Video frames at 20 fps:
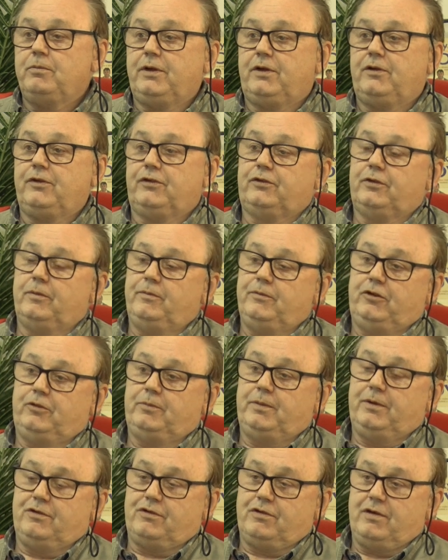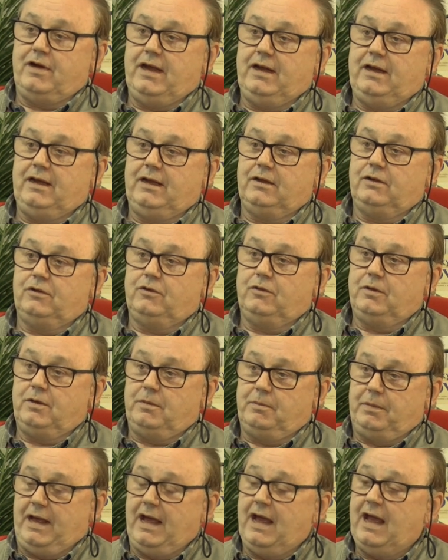because somebody's been training and doing a
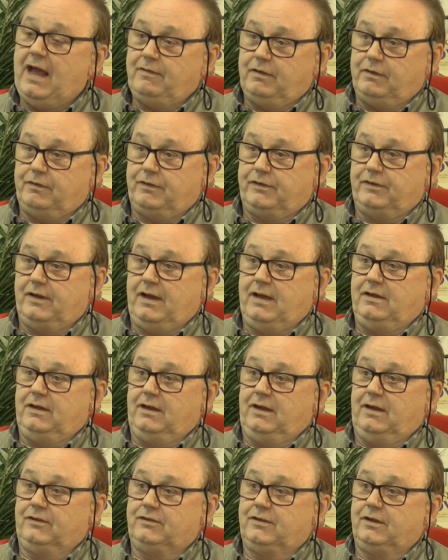behaviour for ten years